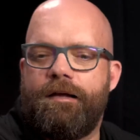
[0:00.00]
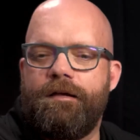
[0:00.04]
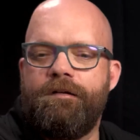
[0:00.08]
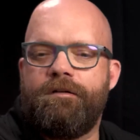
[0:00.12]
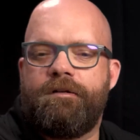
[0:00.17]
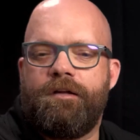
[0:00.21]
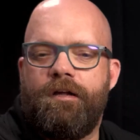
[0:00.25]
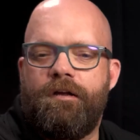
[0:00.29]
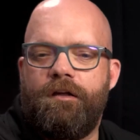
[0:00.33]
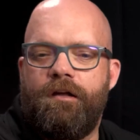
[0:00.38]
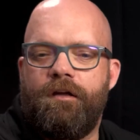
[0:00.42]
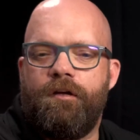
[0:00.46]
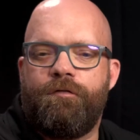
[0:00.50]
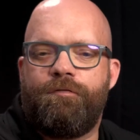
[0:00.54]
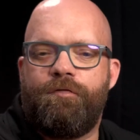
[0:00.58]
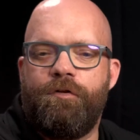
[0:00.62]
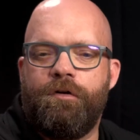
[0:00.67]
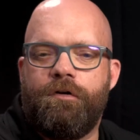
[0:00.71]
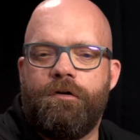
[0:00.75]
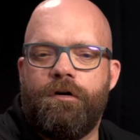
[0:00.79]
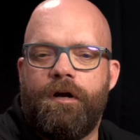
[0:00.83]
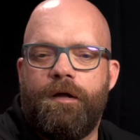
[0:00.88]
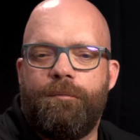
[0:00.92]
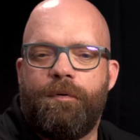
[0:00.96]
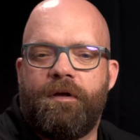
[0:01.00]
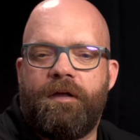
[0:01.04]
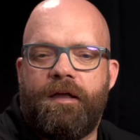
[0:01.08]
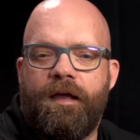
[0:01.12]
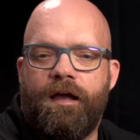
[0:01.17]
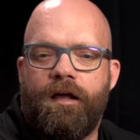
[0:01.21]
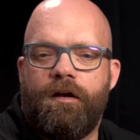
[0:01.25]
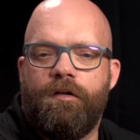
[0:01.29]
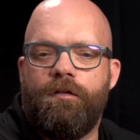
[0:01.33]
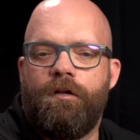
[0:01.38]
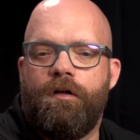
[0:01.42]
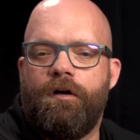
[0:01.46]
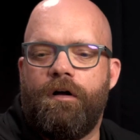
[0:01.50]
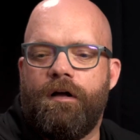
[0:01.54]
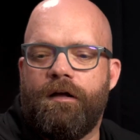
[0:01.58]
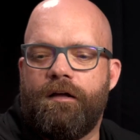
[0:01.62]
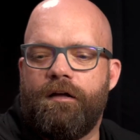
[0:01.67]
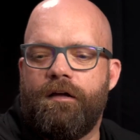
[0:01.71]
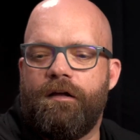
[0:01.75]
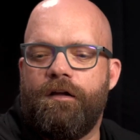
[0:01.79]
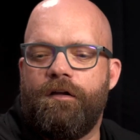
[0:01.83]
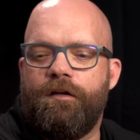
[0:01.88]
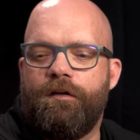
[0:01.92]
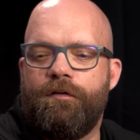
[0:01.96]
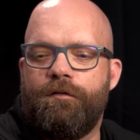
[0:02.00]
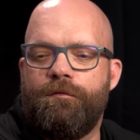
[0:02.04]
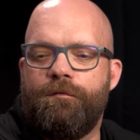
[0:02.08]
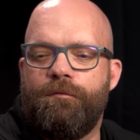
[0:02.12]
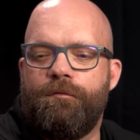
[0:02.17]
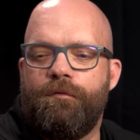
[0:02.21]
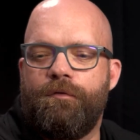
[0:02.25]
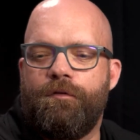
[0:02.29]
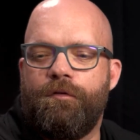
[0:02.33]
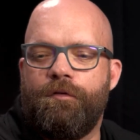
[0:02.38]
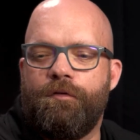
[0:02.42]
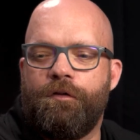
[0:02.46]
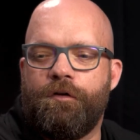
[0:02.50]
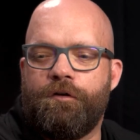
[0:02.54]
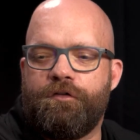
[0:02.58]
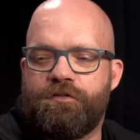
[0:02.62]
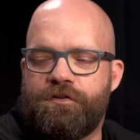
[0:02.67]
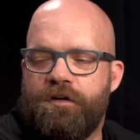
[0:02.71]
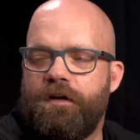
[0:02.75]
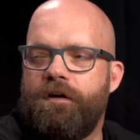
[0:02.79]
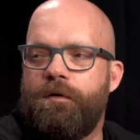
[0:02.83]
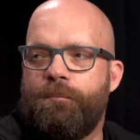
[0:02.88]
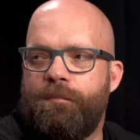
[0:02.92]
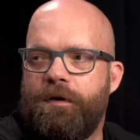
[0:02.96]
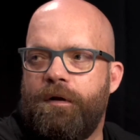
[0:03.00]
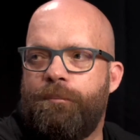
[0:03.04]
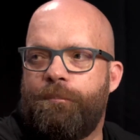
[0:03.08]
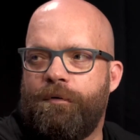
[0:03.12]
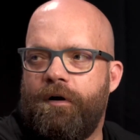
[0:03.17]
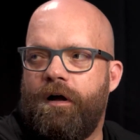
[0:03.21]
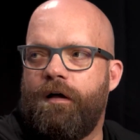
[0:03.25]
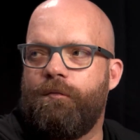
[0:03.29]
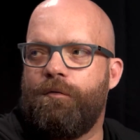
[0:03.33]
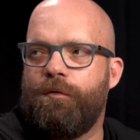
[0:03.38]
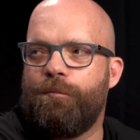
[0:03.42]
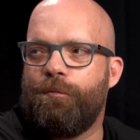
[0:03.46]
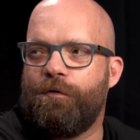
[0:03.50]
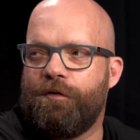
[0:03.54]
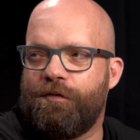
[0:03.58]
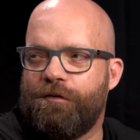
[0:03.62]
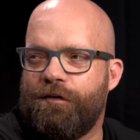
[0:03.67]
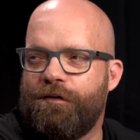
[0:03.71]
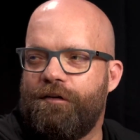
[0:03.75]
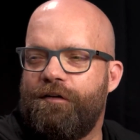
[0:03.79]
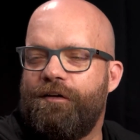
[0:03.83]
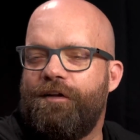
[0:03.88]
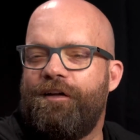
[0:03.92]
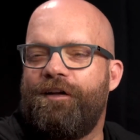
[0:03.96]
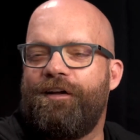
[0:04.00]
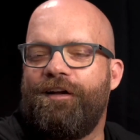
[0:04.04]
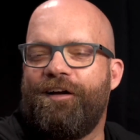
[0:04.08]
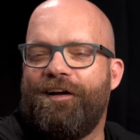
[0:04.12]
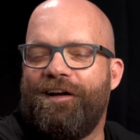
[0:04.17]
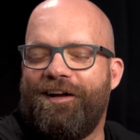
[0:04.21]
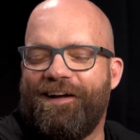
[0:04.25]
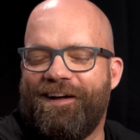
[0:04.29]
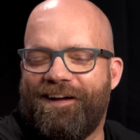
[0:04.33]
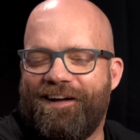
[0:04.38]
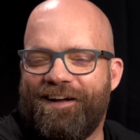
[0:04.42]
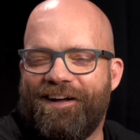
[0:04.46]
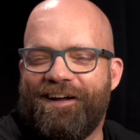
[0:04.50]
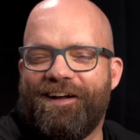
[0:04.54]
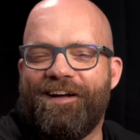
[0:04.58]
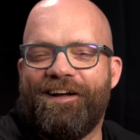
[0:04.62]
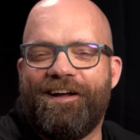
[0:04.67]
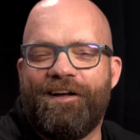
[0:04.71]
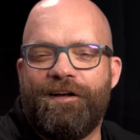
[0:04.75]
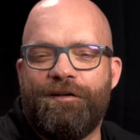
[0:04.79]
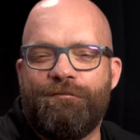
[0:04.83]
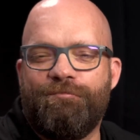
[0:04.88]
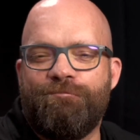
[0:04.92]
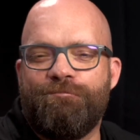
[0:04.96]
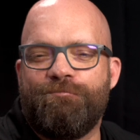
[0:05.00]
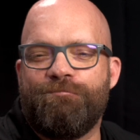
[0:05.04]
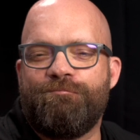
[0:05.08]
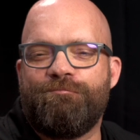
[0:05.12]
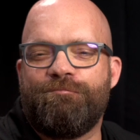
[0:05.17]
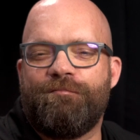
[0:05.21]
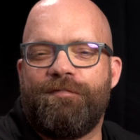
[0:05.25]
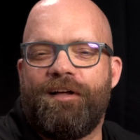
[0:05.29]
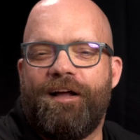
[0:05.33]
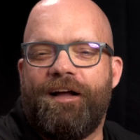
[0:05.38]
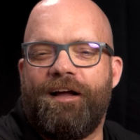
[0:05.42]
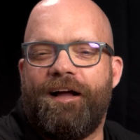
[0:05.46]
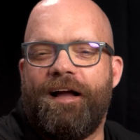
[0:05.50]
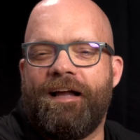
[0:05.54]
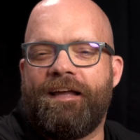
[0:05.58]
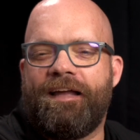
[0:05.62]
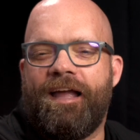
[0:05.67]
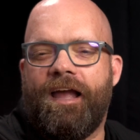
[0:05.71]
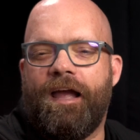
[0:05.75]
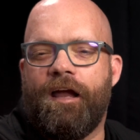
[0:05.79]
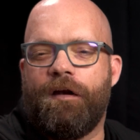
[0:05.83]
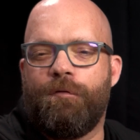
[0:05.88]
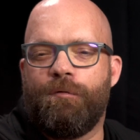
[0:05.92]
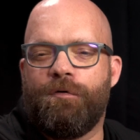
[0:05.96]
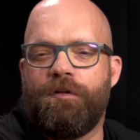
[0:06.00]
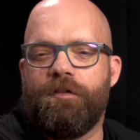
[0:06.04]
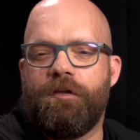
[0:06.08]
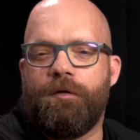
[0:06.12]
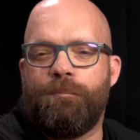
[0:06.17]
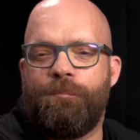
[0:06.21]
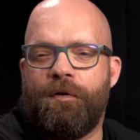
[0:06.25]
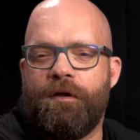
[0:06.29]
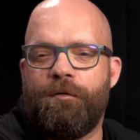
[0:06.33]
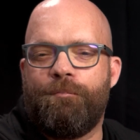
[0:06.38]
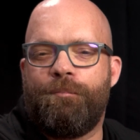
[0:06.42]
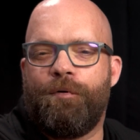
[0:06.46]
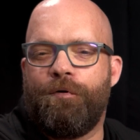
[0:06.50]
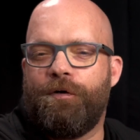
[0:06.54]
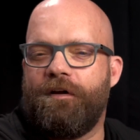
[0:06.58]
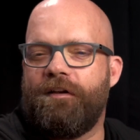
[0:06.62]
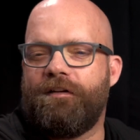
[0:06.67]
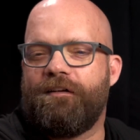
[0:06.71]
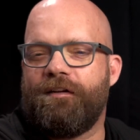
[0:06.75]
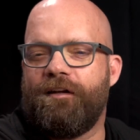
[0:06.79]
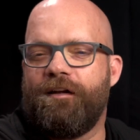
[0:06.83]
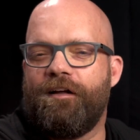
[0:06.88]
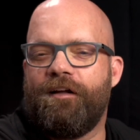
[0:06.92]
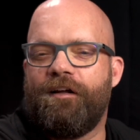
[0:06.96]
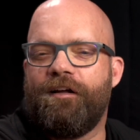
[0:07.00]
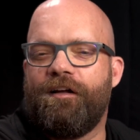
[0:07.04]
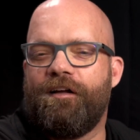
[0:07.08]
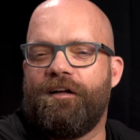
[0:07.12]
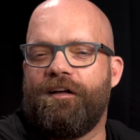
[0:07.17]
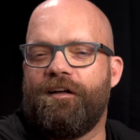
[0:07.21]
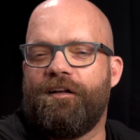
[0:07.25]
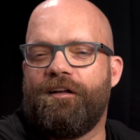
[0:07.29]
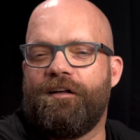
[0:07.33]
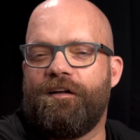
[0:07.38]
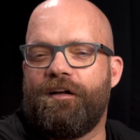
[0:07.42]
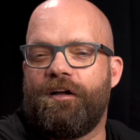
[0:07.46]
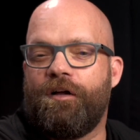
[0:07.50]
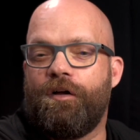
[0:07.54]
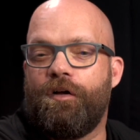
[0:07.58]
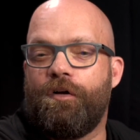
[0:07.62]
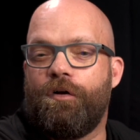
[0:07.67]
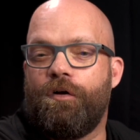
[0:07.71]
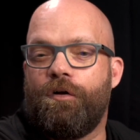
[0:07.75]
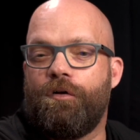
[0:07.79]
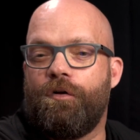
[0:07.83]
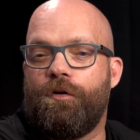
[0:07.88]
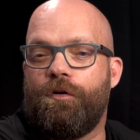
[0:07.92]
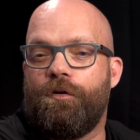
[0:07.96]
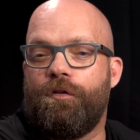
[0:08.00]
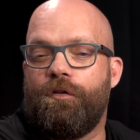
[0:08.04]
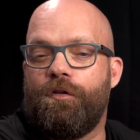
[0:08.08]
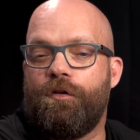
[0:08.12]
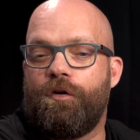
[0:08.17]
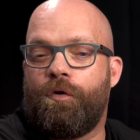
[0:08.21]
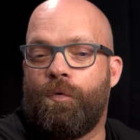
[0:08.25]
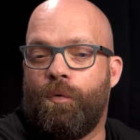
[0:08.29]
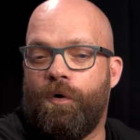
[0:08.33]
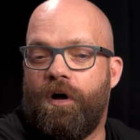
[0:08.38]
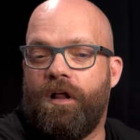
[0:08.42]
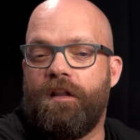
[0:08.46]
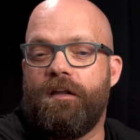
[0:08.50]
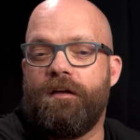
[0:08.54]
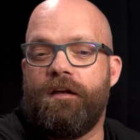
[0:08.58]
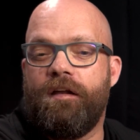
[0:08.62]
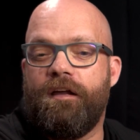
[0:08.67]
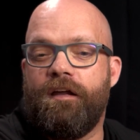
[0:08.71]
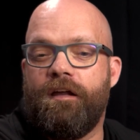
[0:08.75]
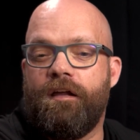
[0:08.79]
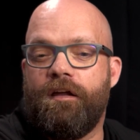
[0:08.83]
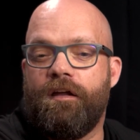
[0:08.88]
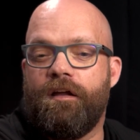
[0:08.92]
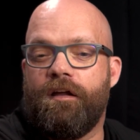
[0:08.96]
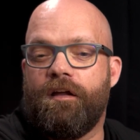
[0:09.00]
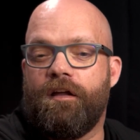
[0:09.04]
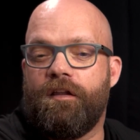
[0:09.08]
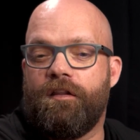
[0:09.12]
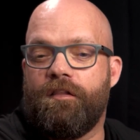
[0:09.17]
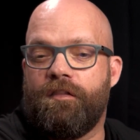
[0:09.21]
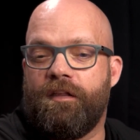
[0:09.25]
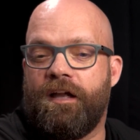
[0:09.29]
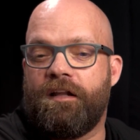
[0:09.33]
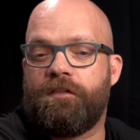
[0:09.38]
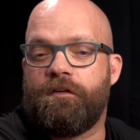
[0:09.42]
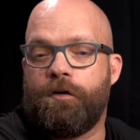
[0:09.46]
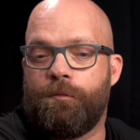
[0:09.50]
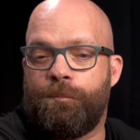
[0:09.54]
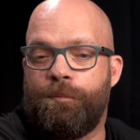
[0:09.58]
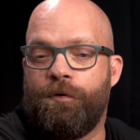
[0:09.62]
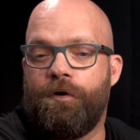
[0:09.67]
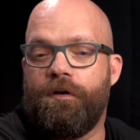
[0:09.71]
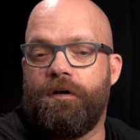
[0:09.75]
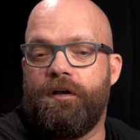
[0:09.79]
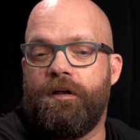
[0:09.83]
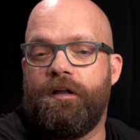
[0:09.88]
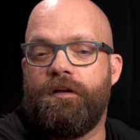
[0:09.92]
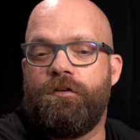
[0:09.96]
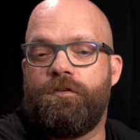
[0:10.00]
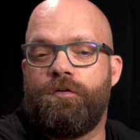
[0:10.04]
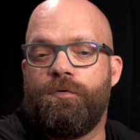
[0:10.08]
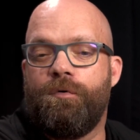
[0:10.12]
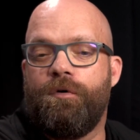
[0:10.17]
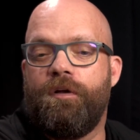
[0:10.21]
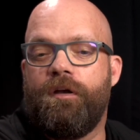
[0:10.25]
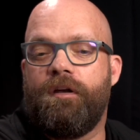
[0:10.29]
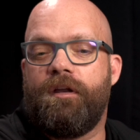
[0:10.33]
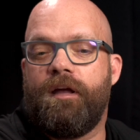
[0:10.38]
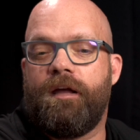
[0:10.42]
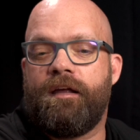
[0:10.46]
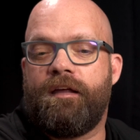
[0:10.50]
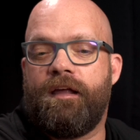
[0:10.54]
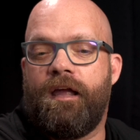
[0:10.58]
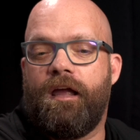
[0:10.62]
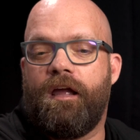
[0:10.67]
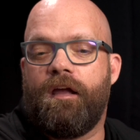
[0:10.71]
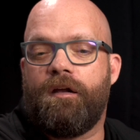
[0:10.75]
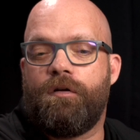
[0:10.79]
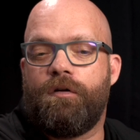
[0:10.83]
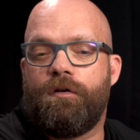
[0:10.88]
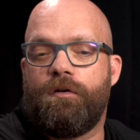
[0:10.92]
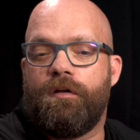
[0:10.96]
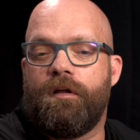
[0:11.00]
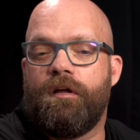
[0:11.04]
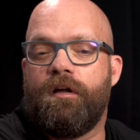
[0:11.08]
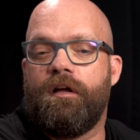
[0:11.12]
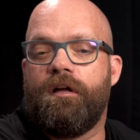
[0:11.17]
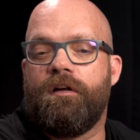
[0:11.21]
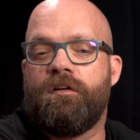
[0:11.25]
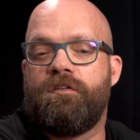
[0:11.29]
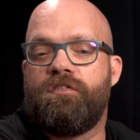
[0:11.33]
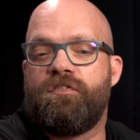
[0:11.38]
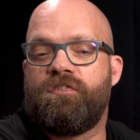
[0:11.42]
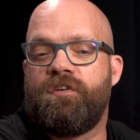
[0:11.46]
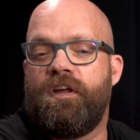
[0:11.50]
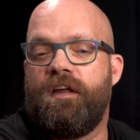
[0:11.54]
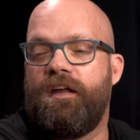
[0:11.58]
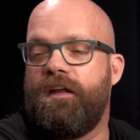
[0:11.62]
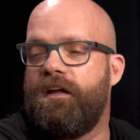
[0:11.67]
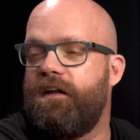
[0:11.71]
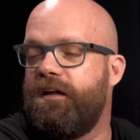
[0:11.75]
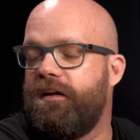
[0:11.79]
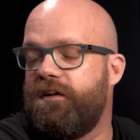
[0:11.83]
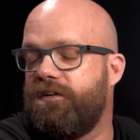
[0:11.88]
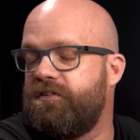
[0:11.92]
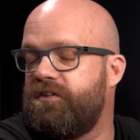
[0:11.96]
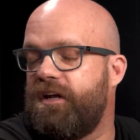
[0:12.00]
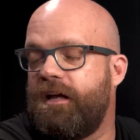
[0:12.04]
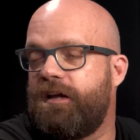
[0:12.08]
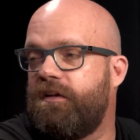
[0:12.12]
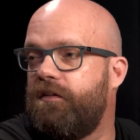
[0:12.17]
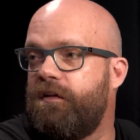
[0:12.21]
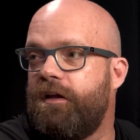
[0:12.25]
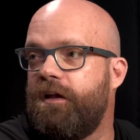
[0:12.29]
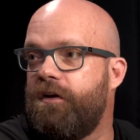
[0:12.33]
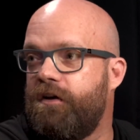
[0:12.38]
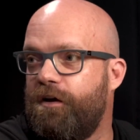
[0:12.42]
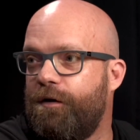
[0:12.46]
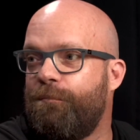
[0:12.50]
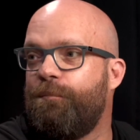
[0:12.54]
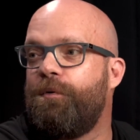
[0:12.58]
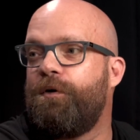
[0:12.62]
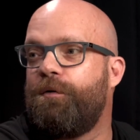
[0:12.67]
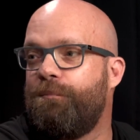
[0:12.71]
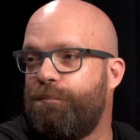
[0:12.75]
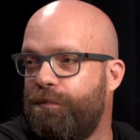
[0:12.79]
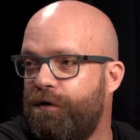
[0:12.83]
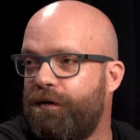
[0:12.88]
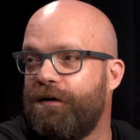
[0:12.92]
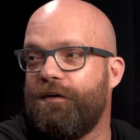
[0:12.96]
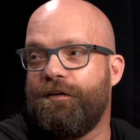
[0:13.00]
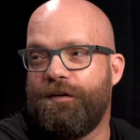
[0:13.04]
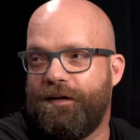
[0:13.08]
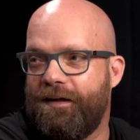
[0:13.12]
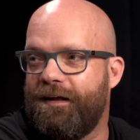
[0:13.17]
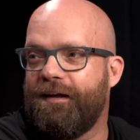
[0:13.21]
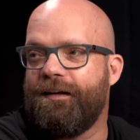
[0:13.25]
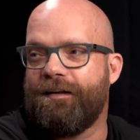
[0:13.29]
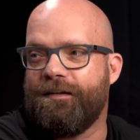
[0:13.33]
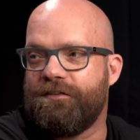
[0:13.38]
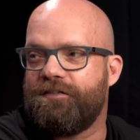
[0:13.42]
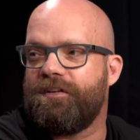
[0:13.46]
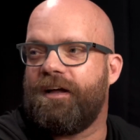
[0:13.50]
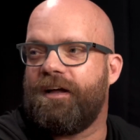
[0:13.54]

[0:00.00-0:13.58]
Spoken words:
can tell you if you grab a catalog, there's going to be a problem with it. I can't really pinpoint the quality that they're putting into it. I can't say exactly a number, but it is